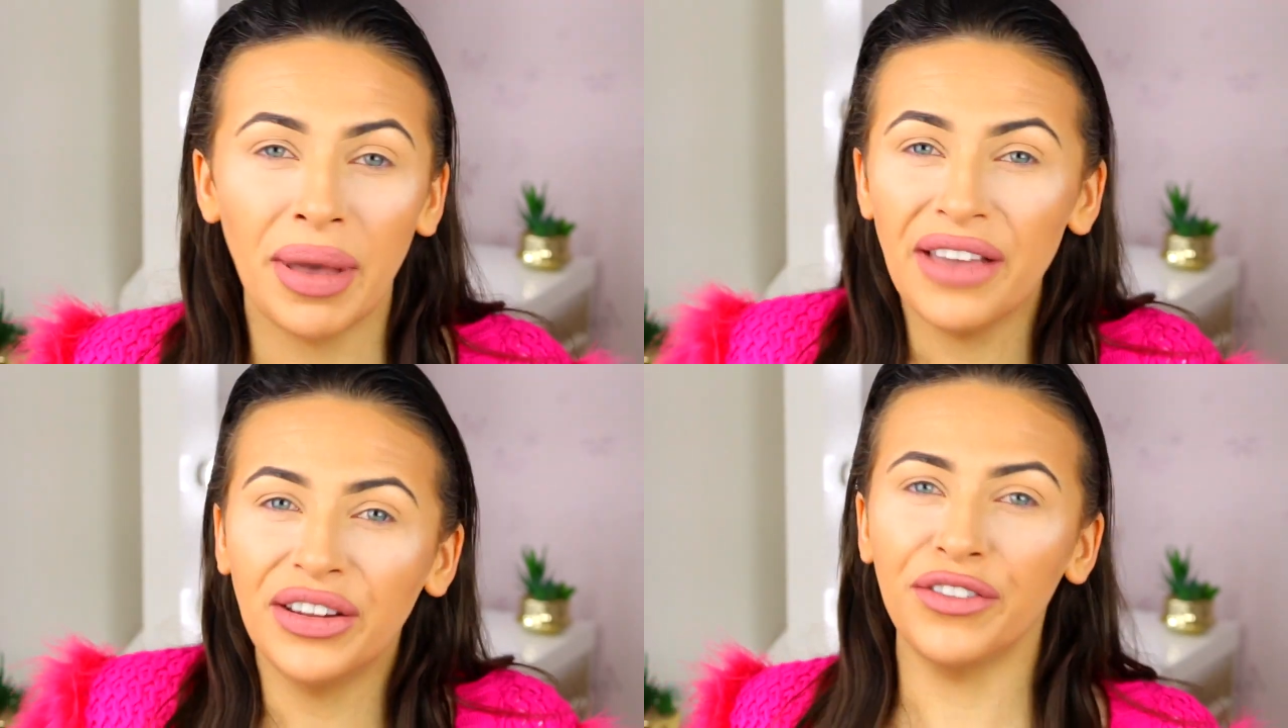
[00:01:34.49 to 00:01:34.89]

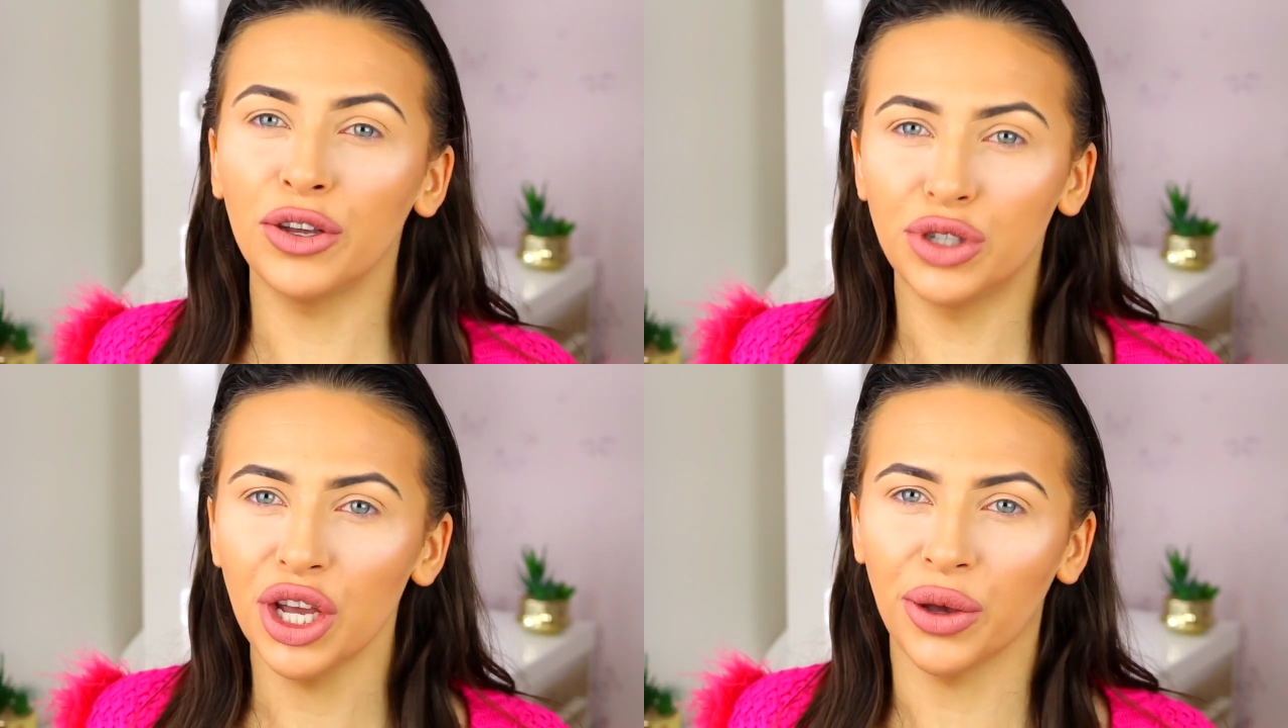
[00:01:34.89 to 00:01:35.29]
But even if
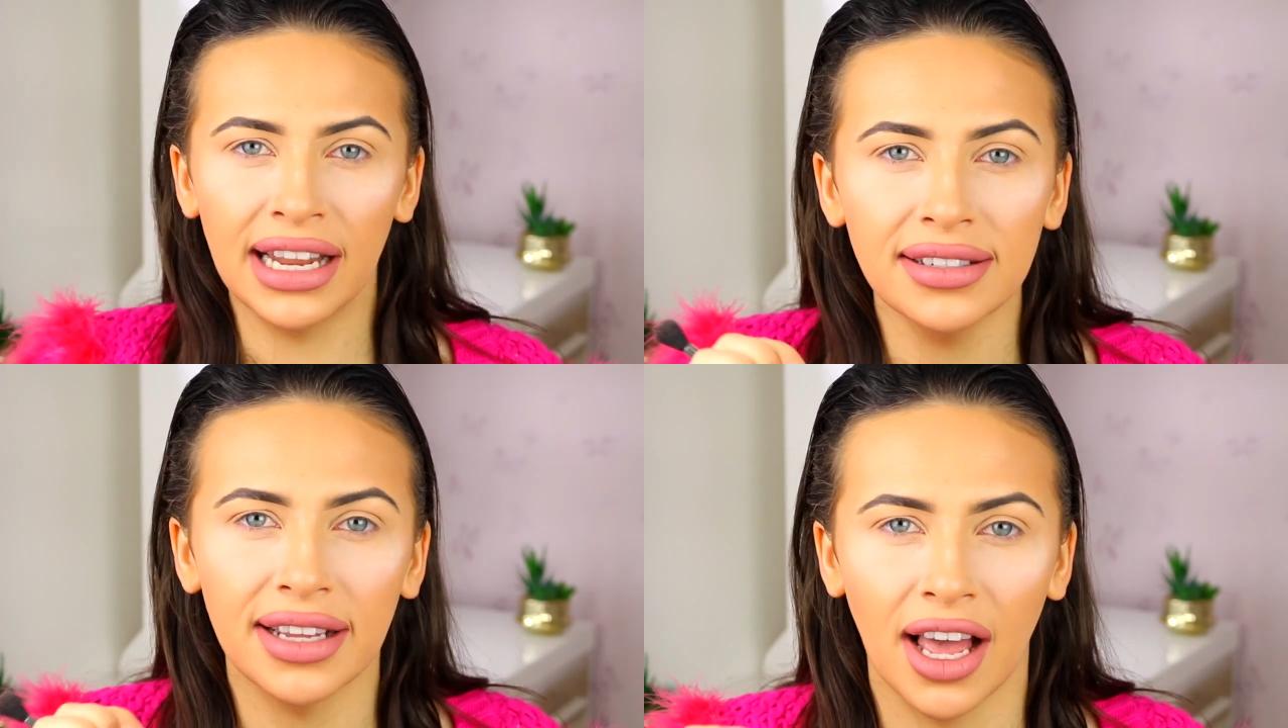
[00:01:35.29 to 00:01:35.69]
you do,
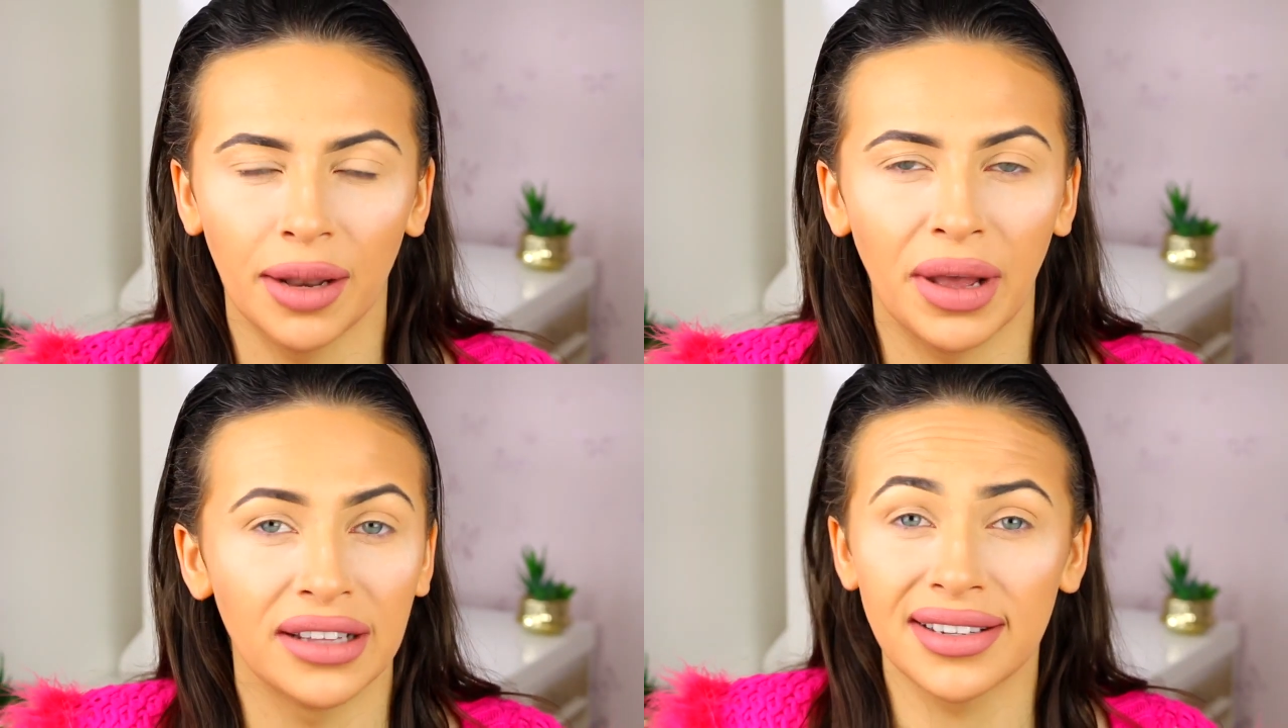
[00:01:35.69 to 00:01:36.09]
listen,
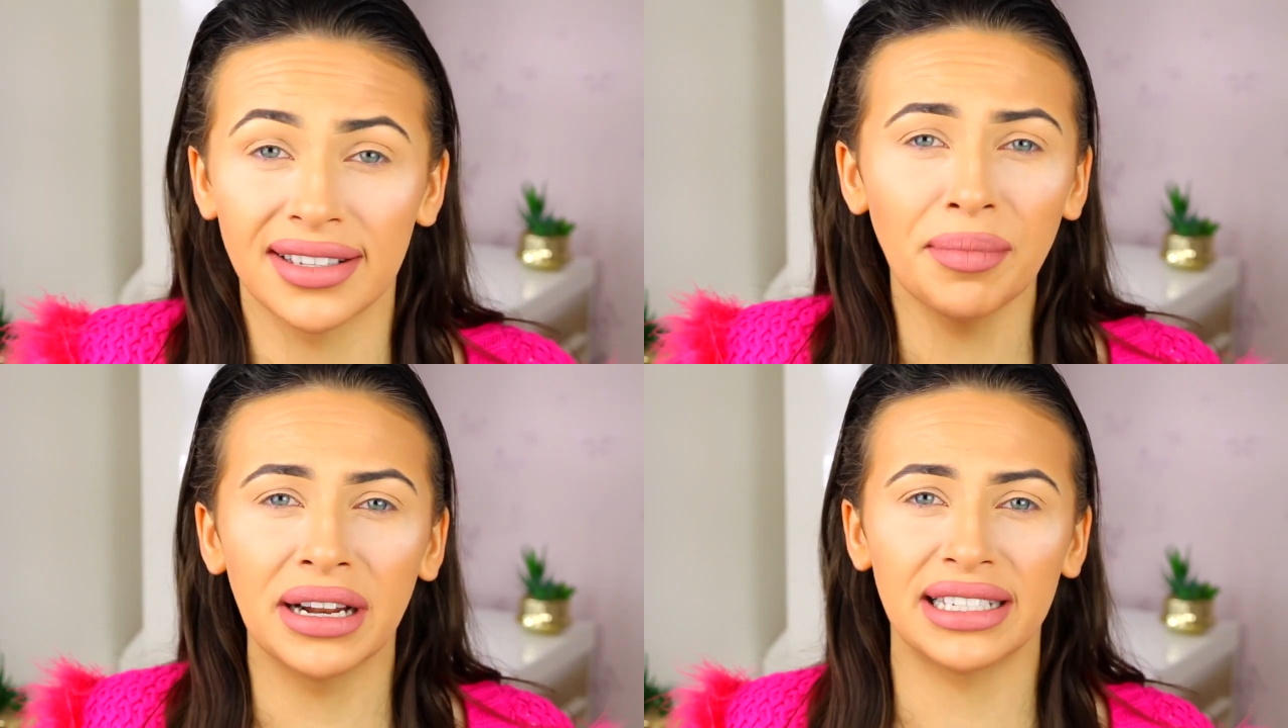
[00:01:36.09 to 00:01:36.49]
hun buns,
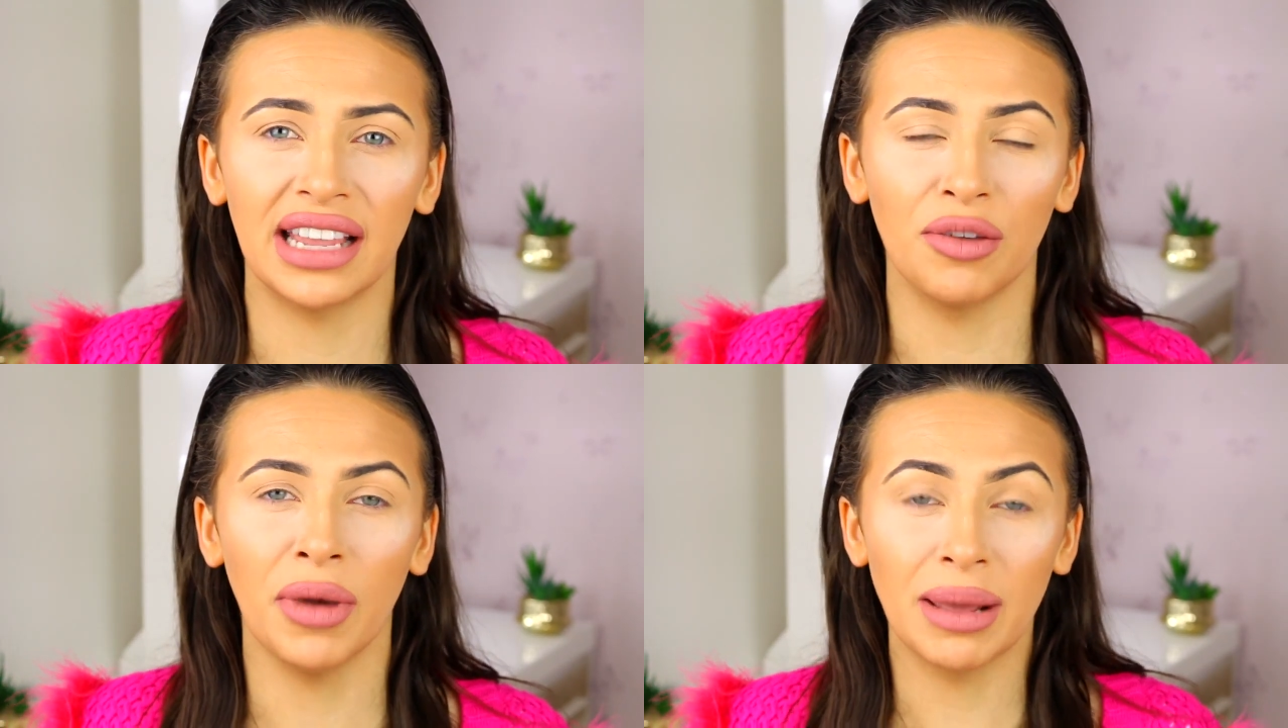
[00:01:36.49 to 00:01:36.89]
because I'm going to
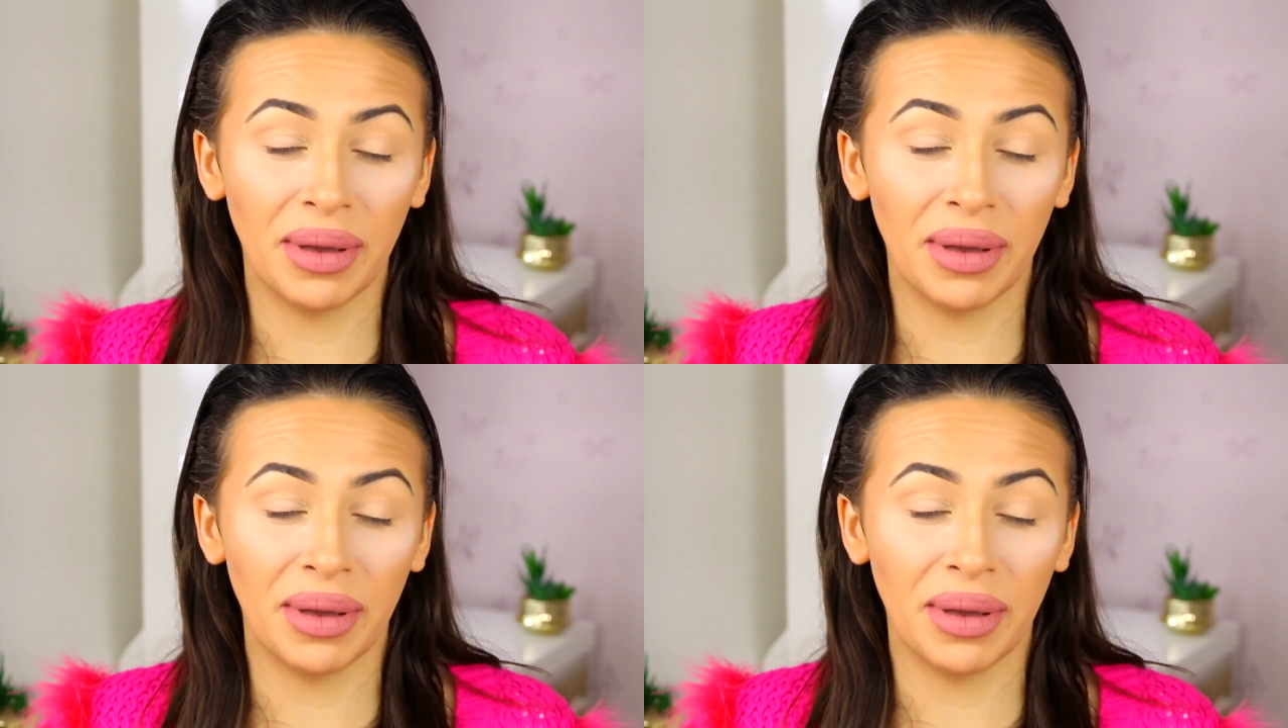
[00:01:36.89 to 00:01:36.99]
save you money,